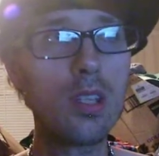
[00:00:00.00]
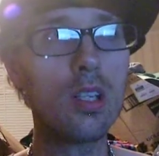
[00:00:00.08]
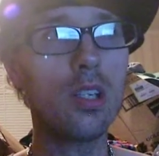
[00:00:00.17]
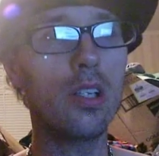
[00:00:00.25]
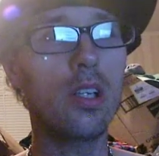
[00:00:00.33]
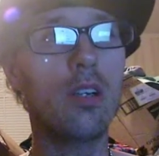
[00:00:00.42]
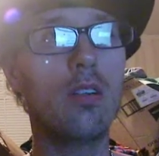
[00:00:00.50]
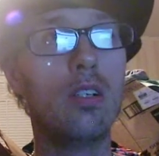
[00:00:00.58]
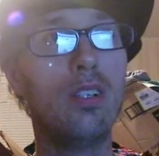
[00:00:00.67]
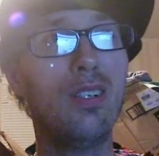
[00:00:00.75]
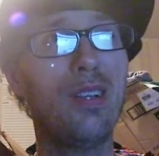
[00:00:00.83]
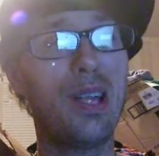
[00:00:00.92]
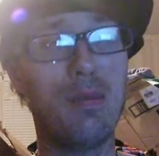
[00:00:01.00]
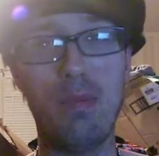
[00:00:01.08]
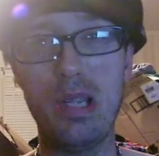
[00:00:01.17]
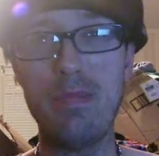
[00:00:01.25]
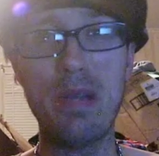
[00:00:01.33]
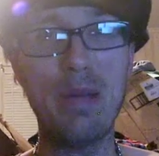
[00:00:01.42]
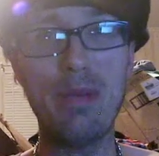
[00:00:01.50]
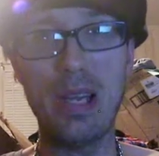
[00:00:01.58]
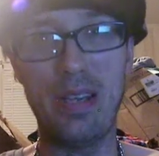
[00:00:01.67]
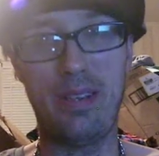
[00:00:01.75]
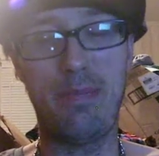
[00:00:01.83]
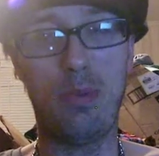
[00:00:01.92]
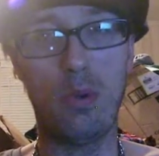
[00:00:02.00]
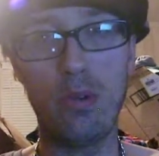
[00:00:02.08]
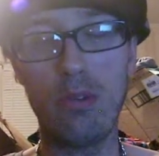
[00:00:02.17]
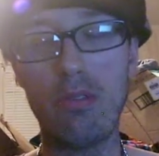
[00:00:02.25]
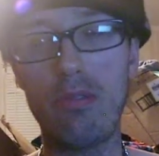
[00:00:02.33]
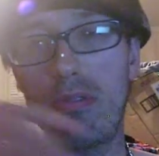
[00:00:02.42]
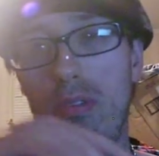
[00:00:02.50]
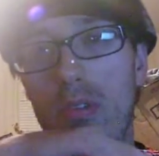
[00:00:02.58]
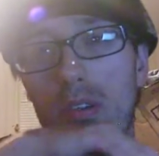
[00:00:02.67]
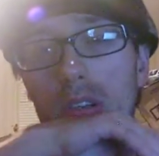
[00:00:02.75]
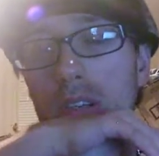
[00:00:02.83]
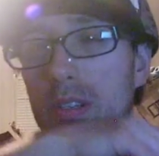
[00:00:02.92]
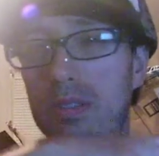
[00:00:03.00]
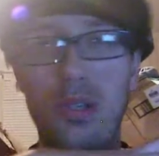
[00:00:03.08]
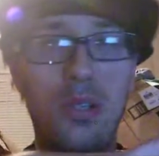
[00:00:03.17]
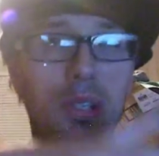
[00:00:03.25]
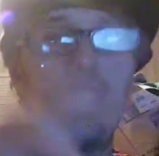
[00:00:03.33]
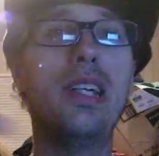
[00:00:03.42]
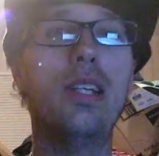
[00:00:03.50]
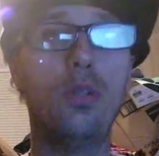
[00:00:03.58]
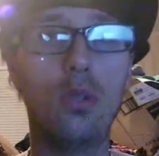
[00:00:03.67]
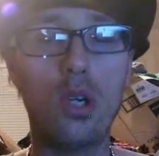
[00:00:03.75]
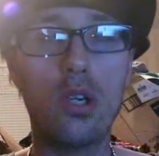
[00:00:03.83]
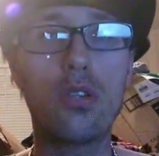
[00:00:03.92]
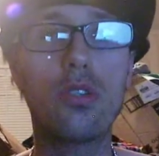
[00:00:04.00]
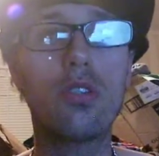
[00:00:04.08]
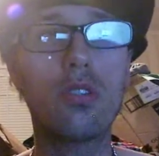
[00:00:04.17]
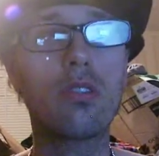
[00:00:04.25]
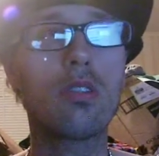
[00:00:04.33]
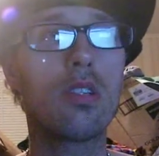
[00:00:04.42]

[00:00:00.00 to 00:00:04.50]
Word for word: You know, like me, maybe I spoiled for because I get largest.